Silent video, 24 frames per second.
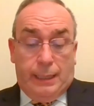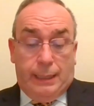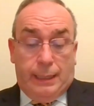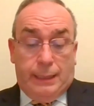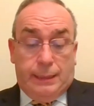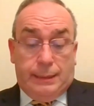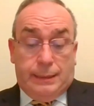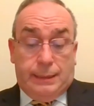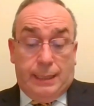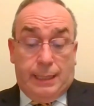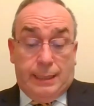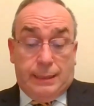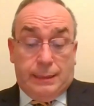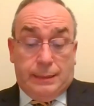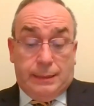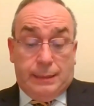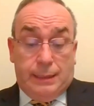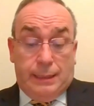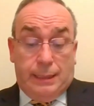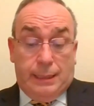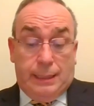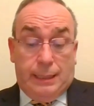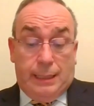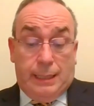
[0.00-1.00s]
he says,
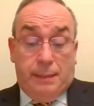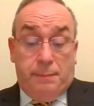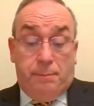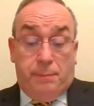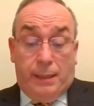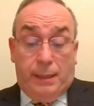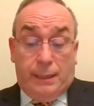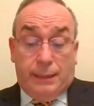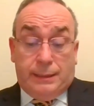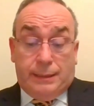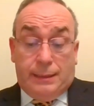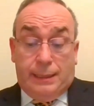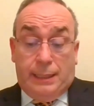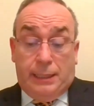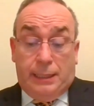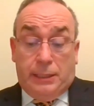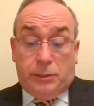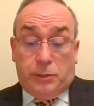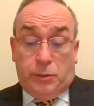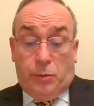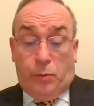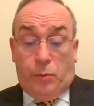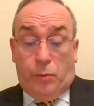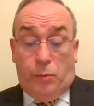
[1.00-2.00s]
he must
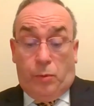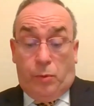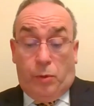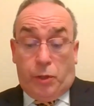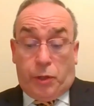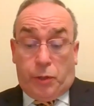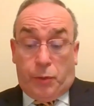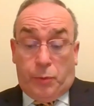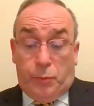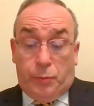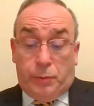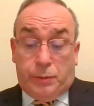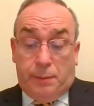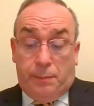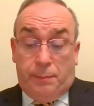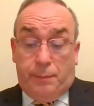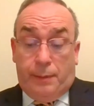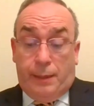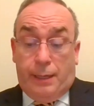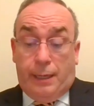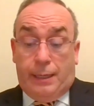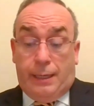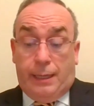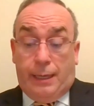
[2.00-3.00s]
needs go through
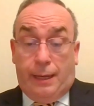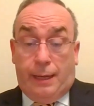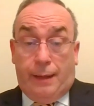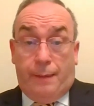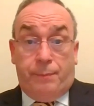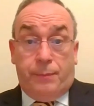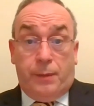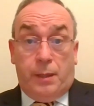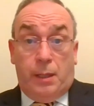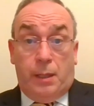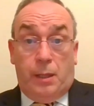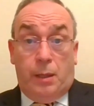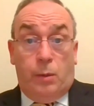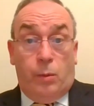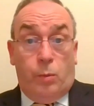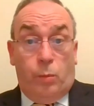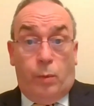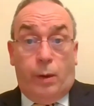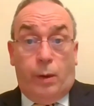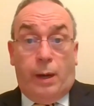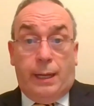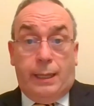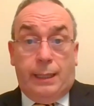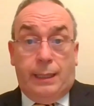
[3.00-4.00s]
Samaria.
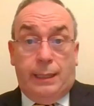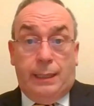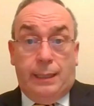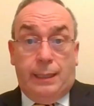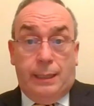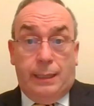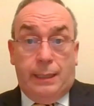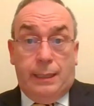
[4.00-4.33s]
Why?